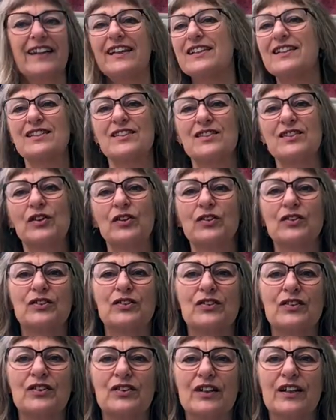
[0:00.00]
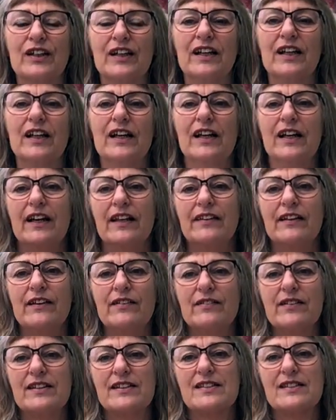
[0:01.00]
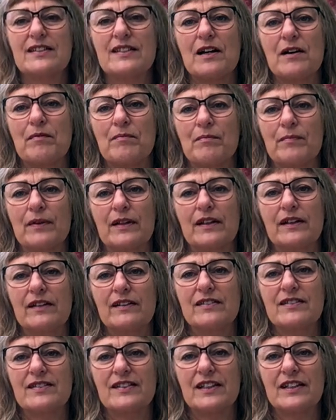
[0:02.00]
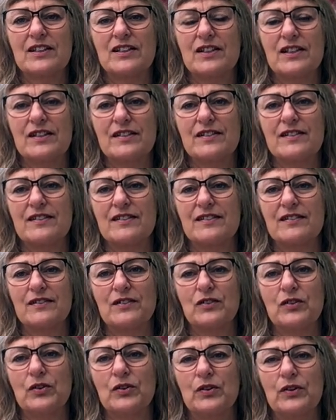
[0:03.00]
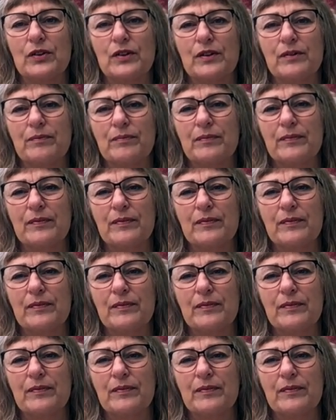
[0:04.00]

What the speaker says: It's not, there is some stitches to,